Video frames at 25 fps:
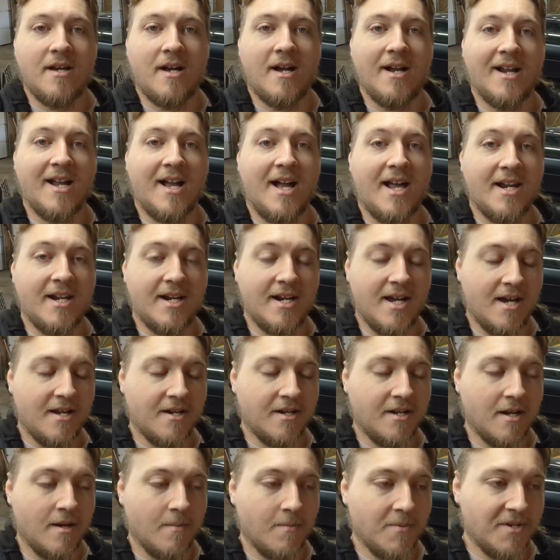I got it out a
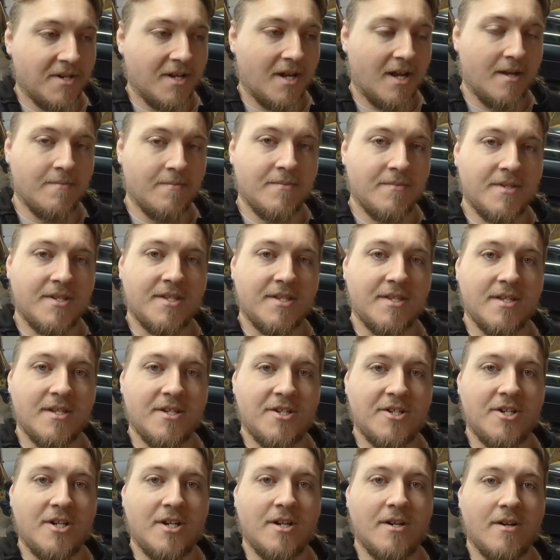couple times
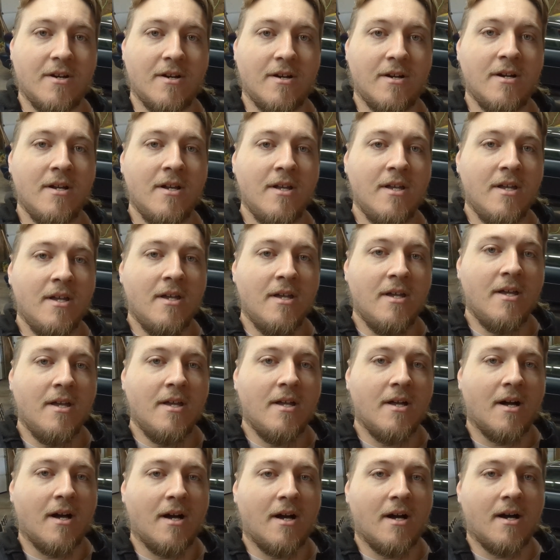this year.
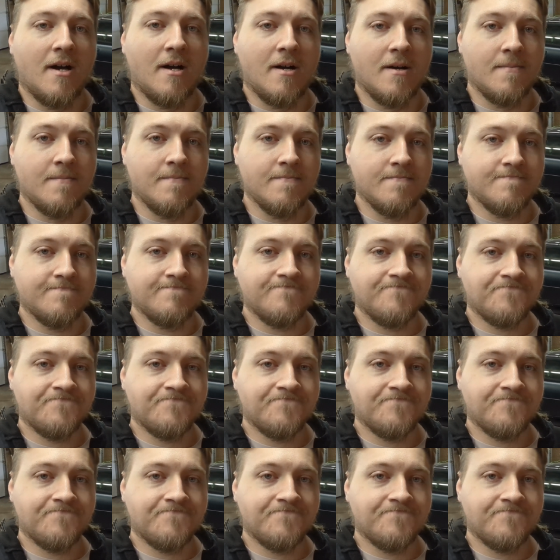Problem